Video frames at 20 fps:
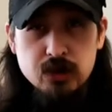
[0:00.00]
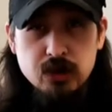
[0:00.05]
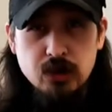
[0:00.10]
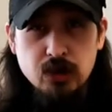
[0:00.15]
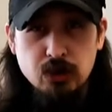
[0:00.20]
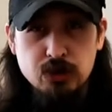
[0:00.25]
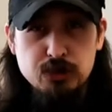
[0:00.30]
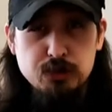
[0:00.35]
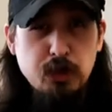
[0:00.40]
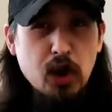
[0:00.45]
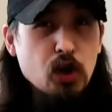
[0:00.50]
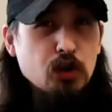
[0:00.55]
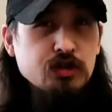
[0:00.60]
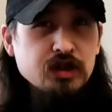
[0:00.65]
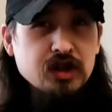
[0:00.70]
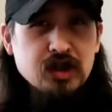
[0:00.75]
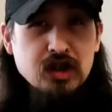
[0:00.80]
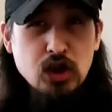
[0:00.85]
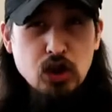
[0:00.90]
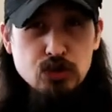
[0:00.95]
you know,
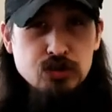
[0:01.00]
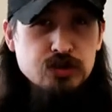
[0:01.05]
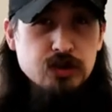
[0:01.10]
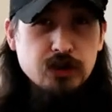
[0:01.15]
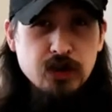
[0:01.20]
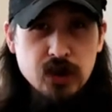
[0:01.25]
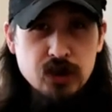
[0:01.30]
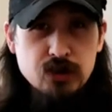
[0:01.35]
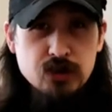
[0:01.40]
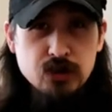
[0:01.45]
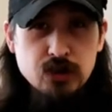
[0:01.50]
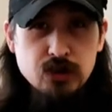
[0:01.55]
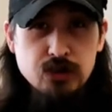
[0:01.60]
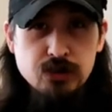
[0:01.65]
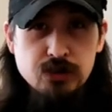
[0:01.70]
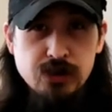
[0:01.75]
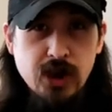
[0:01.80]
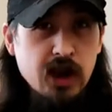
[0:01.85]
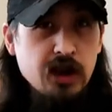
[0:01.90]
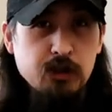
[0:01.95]
exposing Ghost Adventures,
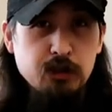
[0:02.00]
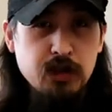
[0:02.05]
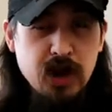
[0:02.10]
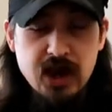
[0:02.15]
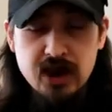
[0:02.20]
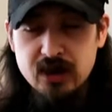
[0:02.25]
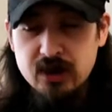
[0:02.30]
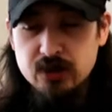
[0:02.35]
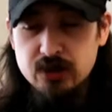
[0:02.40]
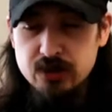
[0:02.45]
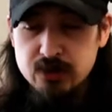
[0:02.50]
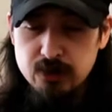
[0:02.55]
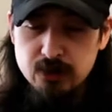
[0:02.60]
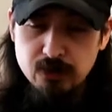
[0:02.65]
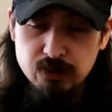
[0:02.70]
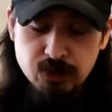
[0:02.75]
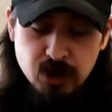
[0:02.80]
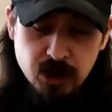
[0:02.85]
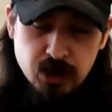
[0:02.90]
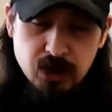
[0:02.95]
Zach Bagans
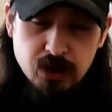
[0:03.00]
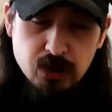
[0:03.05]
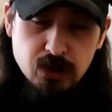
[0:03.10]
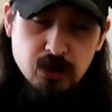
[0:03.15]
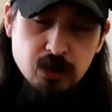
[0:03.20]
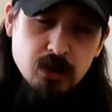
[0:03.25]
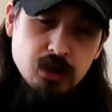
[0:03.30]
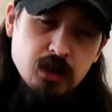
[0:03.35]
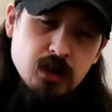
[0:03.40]
video.